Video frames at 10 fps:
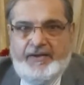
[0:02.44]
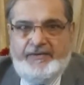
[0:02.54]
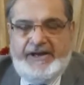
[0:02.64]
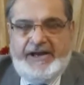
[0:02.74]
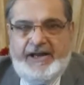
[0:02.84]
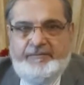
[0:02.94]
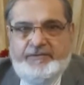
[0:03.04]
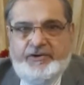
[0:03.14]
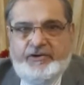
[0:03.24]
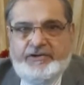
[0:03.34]
Well,
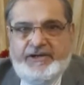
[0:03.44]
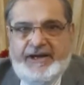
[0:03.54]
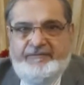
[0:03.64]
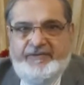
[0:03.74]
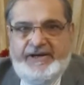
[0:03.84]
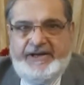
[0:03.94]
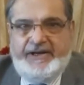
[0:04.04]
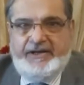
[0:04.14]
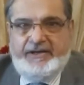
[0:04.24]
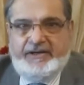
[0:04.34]
I'm Dr. M.
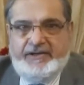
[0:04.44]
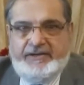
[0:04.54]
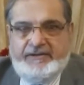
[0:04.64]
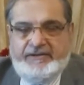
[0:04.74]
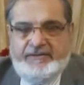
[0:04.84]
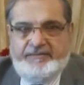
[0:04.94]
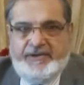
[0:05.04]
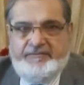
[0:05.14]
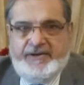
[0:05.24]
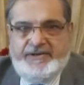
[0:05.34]
Wali,
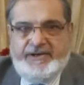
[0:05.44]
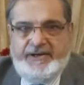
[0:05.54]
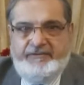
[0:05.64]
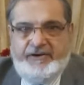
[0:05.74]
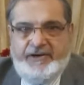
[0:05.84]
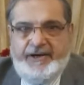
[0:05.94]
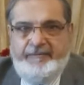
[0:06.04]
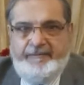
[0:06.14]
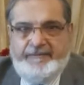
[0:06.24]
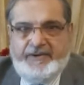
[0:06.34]
Padma Shri Awardee.
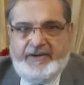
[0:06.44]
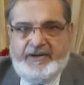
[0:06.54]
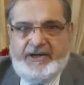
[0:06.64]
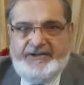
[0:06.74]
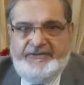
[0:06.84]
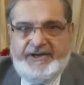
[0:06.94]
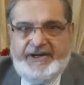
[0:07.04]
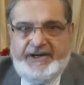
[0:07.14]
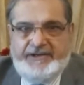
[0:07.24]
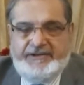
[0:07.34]
I
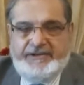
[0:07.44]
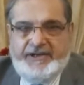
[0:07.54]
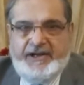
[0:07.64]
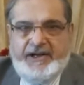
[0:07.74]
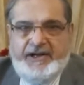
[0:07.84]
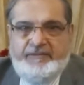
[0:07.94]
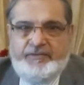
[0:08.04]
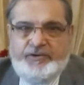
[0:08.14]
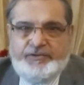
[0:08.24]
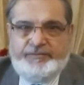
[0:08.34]
work at Sir Ganga
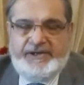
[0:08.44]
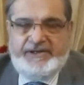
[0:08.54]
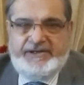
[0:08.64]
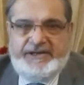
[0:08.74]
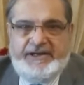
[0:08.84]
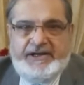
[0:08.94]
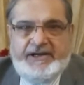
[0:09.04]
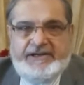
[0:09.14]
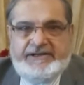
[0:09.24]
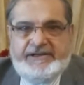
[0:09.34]
Ram Hospital as senior
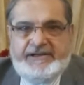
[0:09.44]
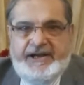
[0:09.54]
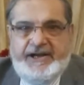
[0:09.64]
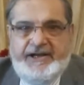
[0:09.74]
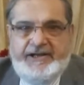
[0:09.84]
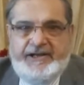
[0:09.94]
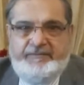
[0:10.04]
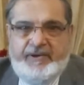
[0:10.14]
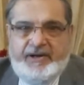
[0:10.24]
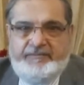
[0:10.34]
consultant in the
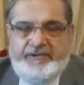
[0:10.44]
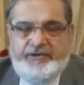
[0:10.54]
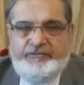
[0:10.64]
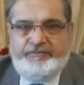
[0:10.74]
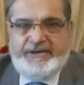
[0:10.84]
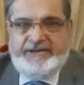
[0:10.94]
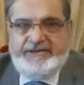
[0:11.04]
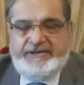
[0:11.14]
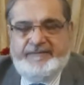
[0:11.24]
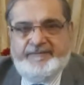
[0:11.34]
Department of
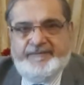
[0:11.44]
Medicine.